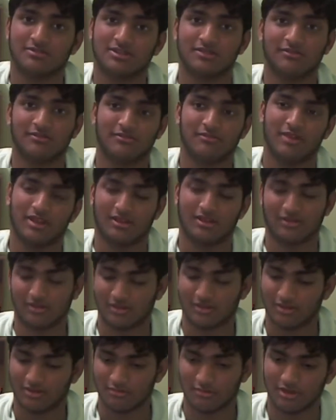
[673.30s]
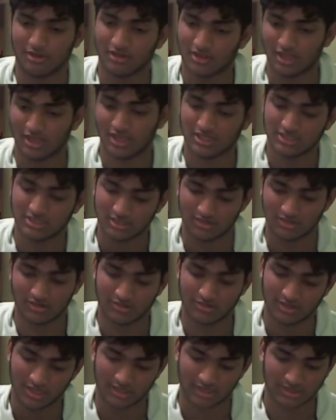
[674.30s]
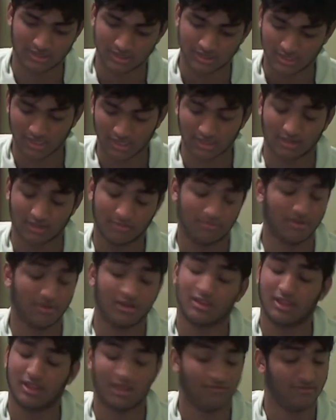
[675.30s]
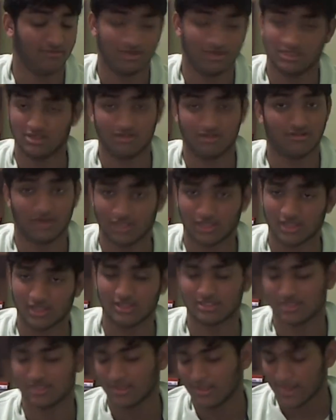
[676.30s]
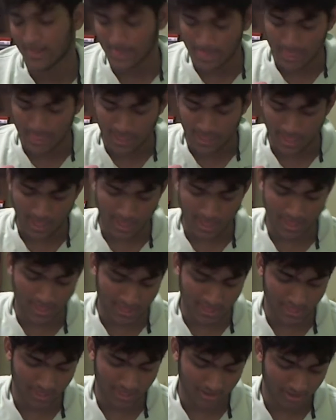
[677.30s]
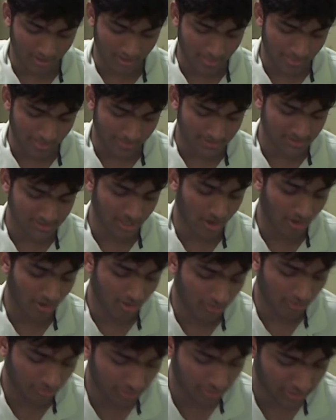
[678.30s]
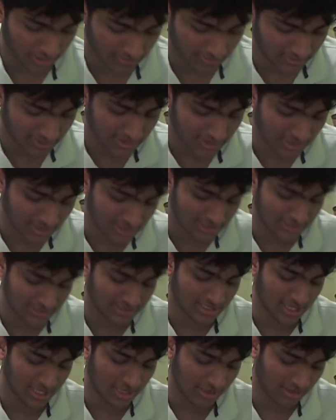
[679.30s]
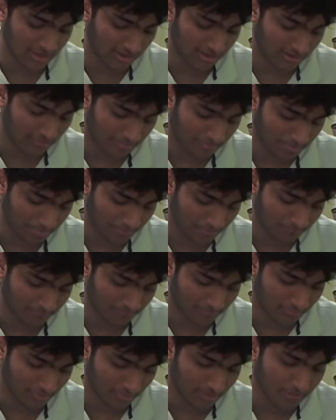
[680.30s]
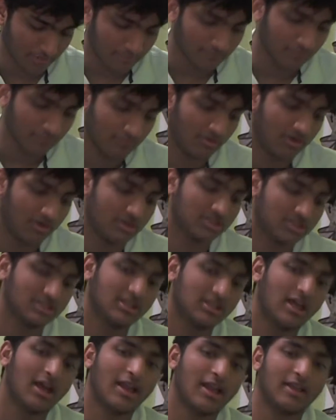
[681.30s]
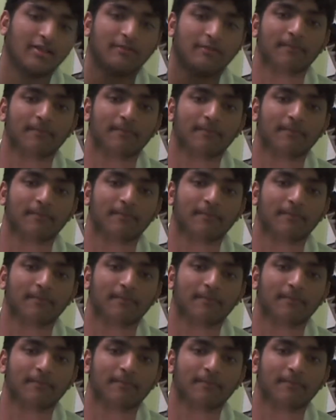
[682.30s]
It'll make the communication all that because you gotta communicate with each other, I guess. And so we did this thing where it's like,